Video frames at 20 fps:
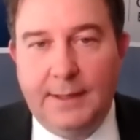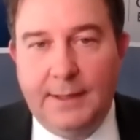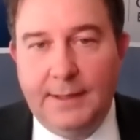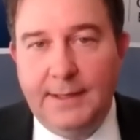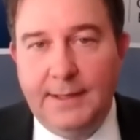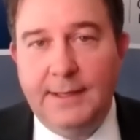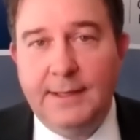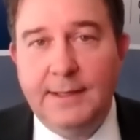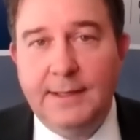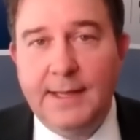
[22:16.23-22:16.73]

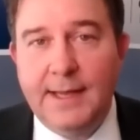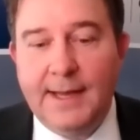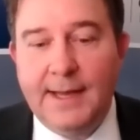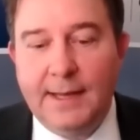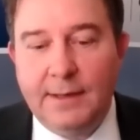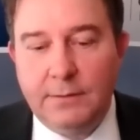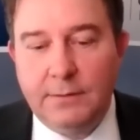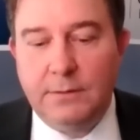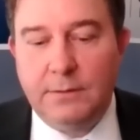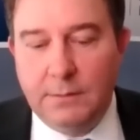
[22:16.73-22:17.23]
In
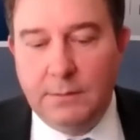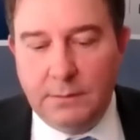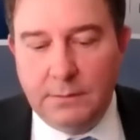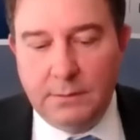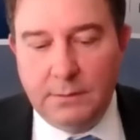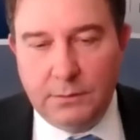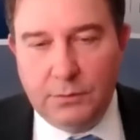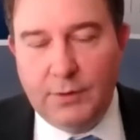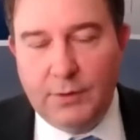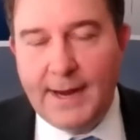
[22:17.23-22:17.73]
that,
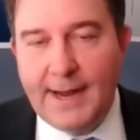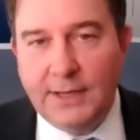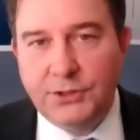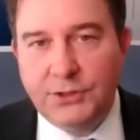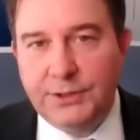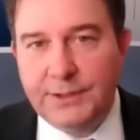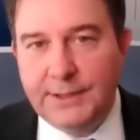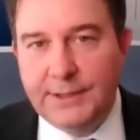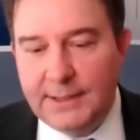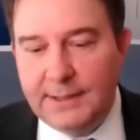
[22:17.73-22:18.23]

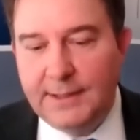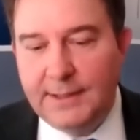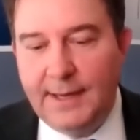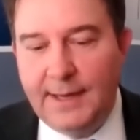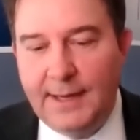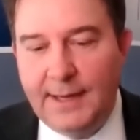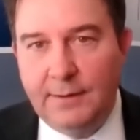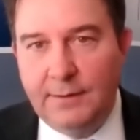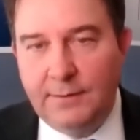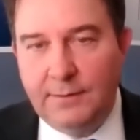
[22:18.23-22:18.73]
gradually
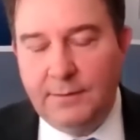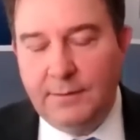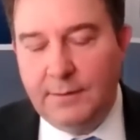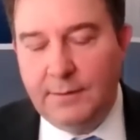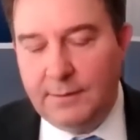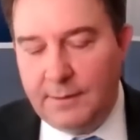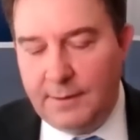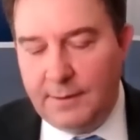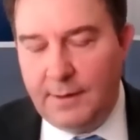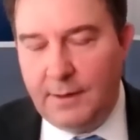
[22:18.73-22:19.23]
and
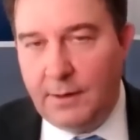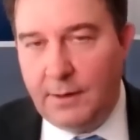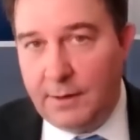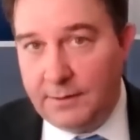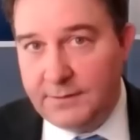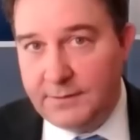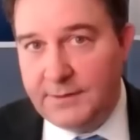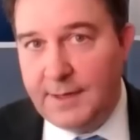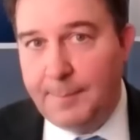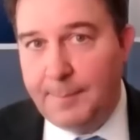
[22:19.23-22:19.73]
in a
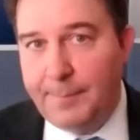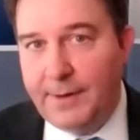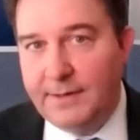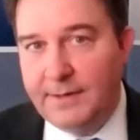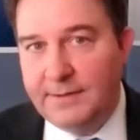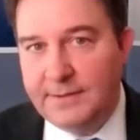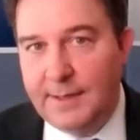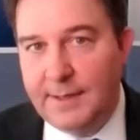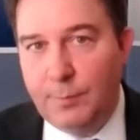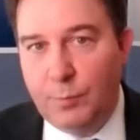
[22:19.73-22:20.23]

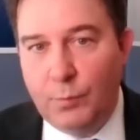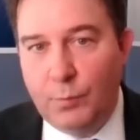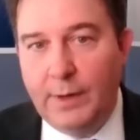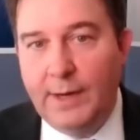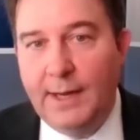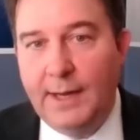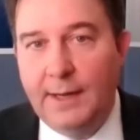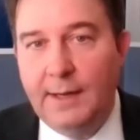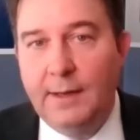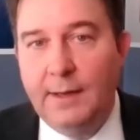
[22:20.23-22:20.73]
step-by-step
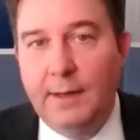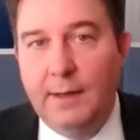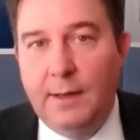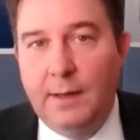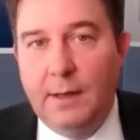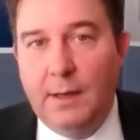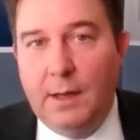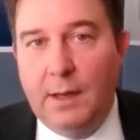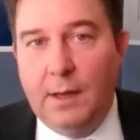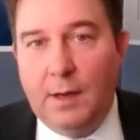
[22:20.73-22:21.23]
way,
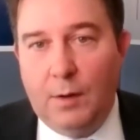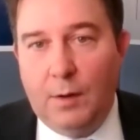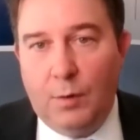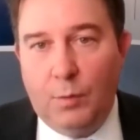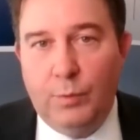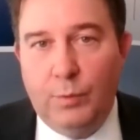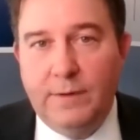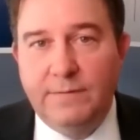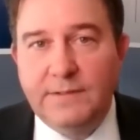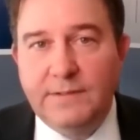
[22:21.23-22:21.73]

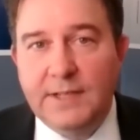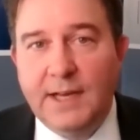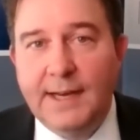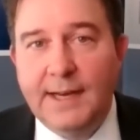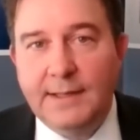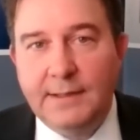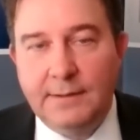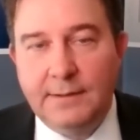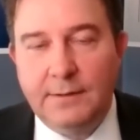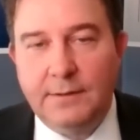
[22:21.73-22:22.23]
we've
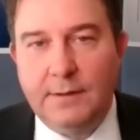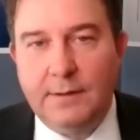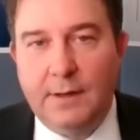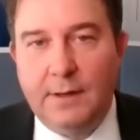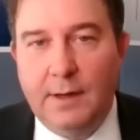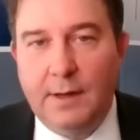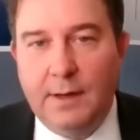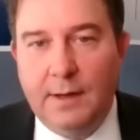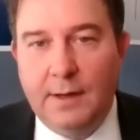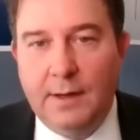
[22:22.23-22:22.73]
tightened
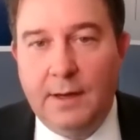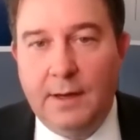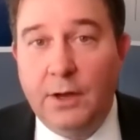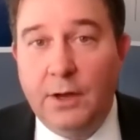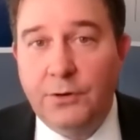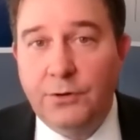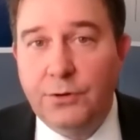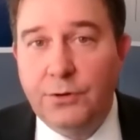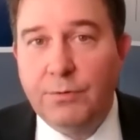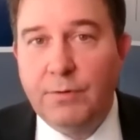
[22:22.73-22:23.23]

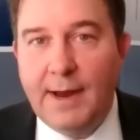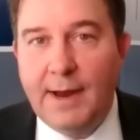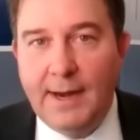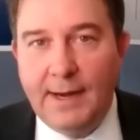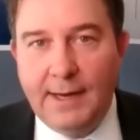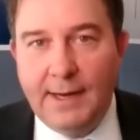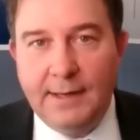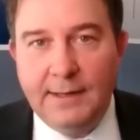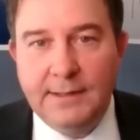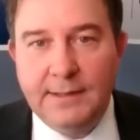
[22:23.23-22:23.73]

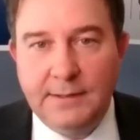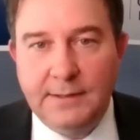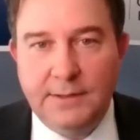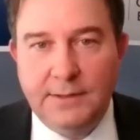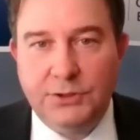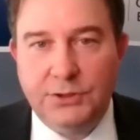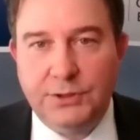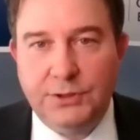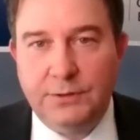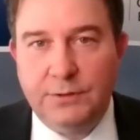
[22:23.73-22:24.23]
underwriting
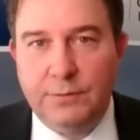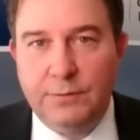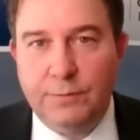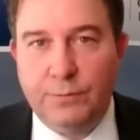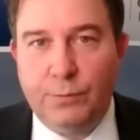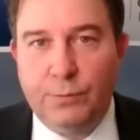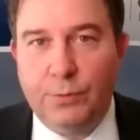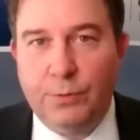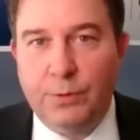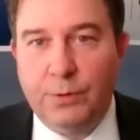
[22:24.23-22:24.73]
conditions
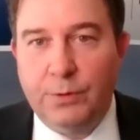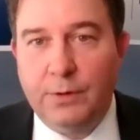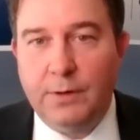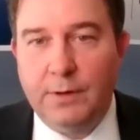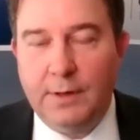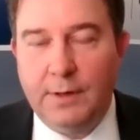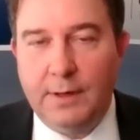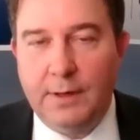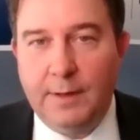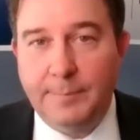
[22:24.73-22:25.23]
for
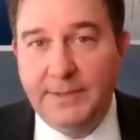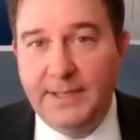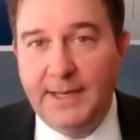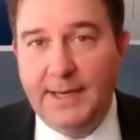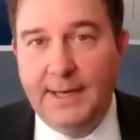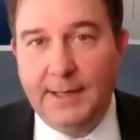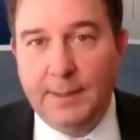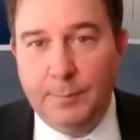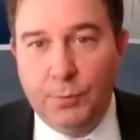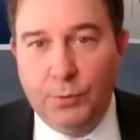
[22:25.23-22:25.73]

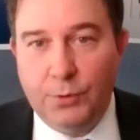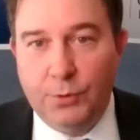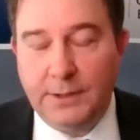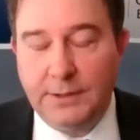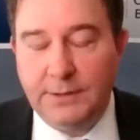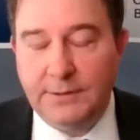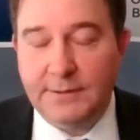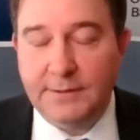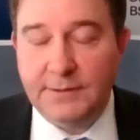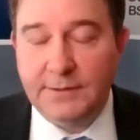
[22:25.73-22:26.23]
obtaining a
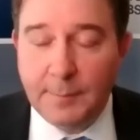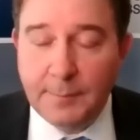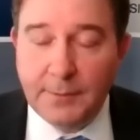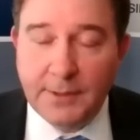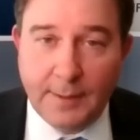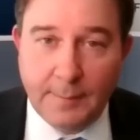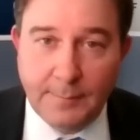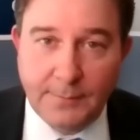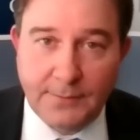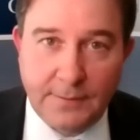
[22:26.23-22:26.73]
mortgage. And
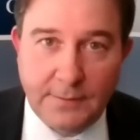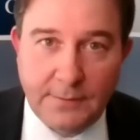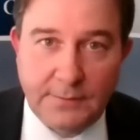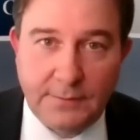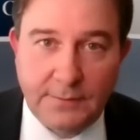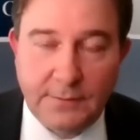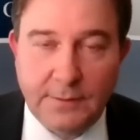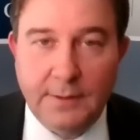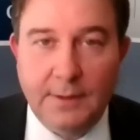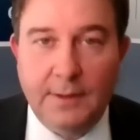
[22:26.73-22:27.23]
sometimes
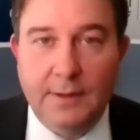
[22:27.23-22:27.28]
this